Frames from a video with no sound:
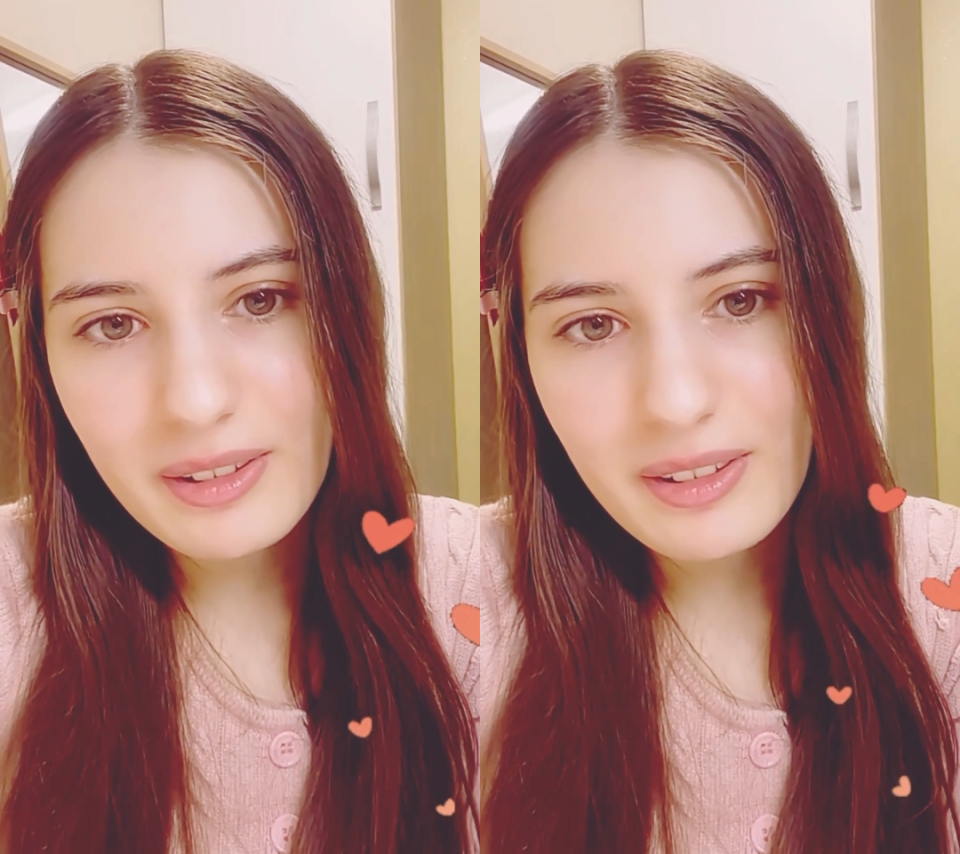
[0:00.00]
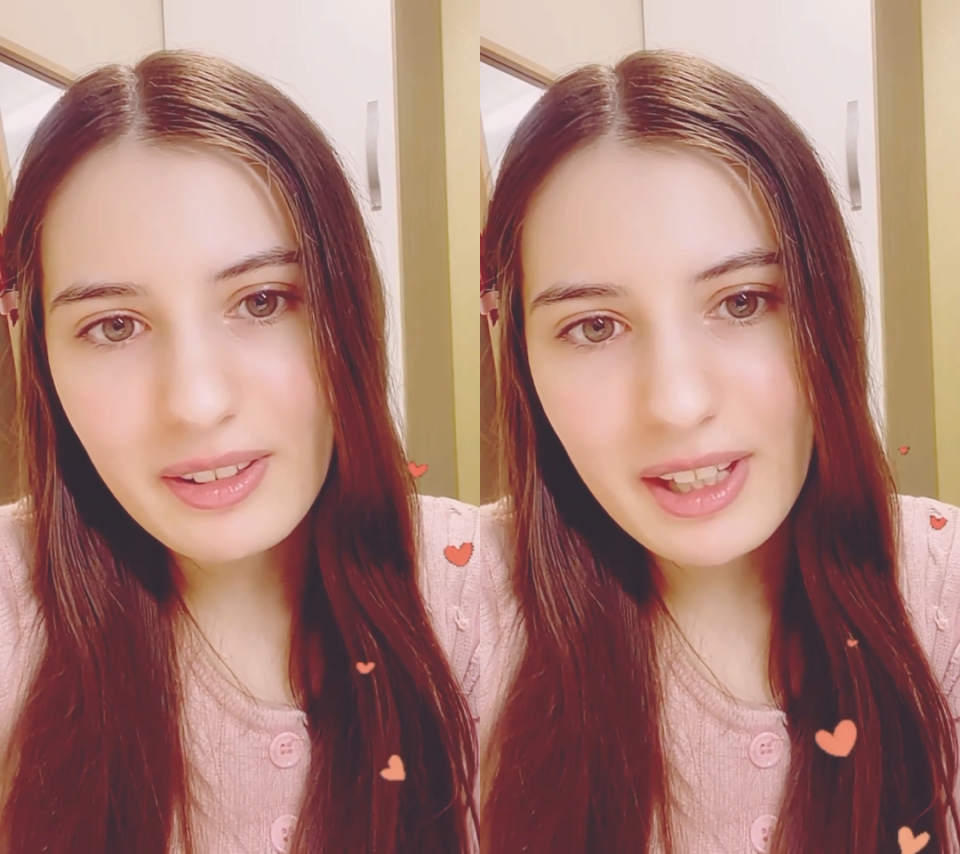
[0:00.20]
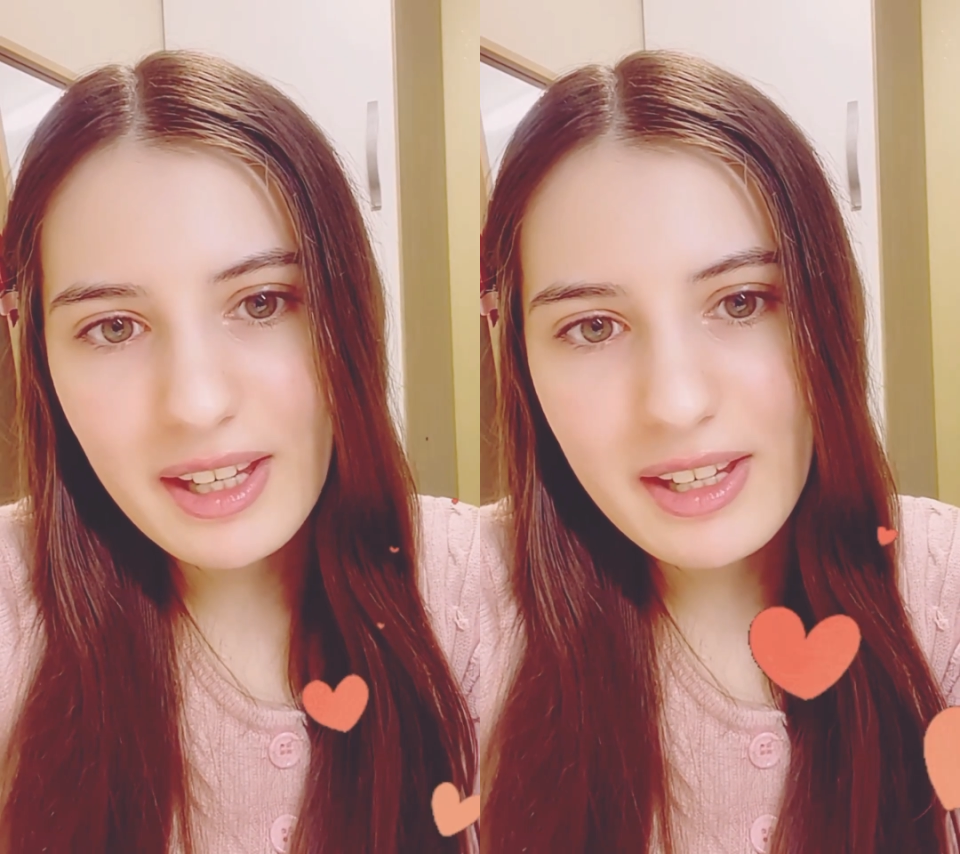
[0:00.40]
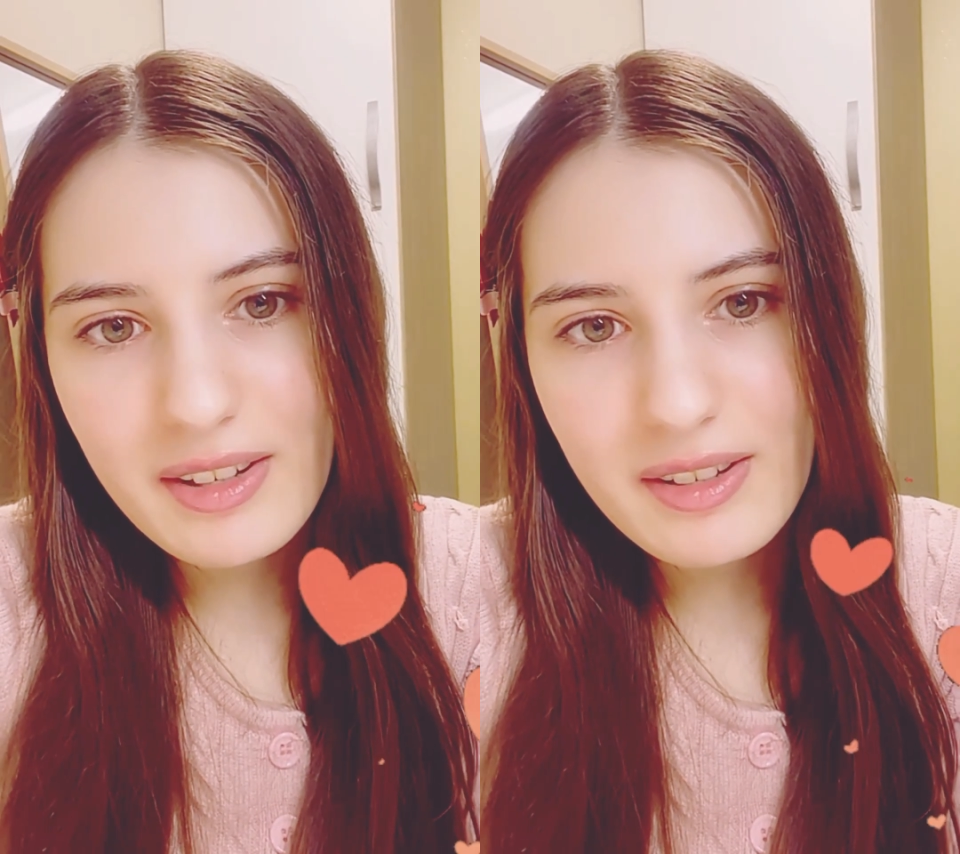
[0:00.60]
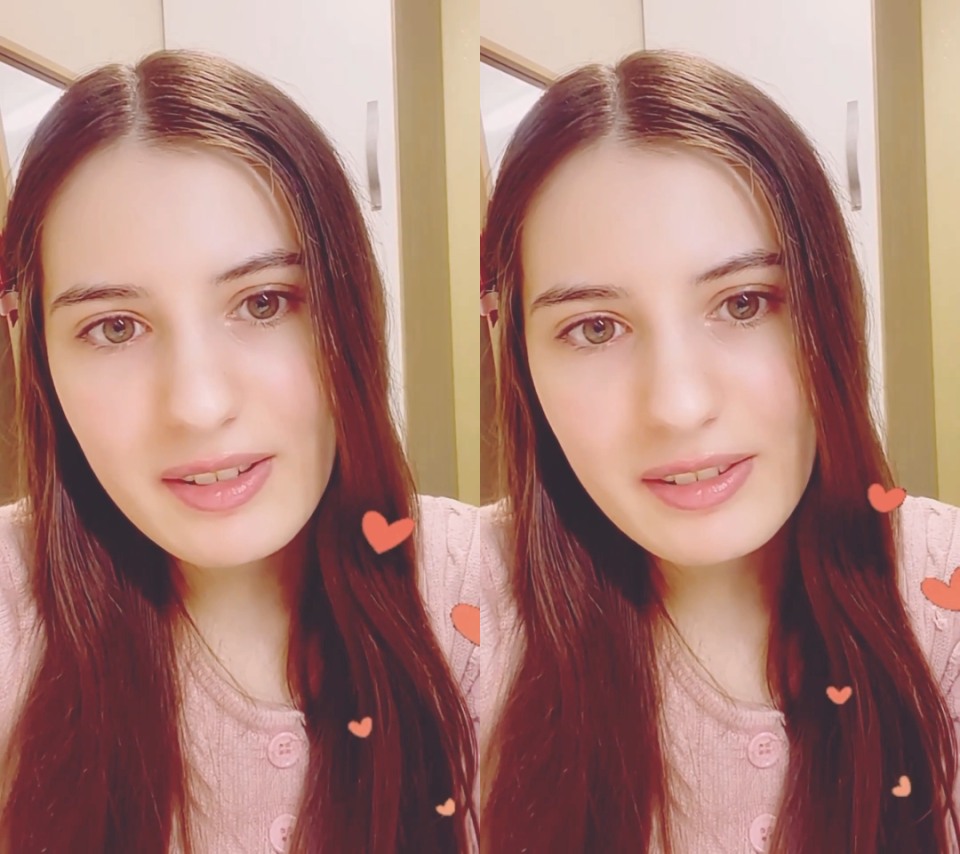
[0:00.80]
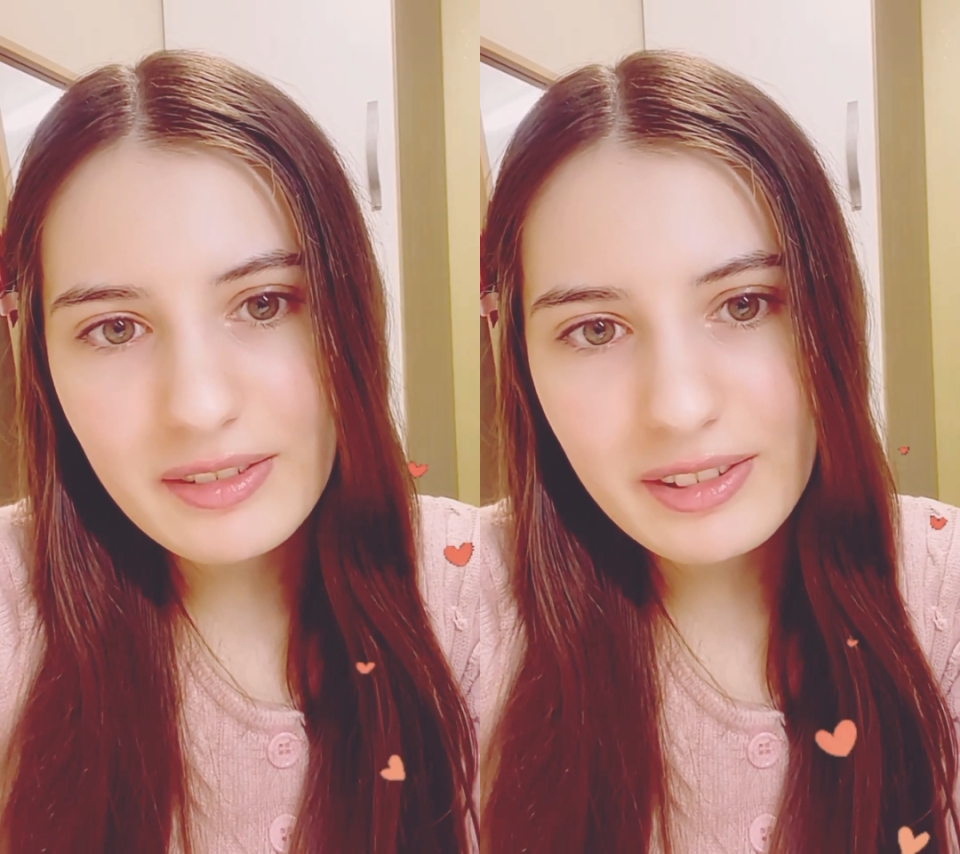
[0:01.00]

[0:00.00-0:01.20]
You got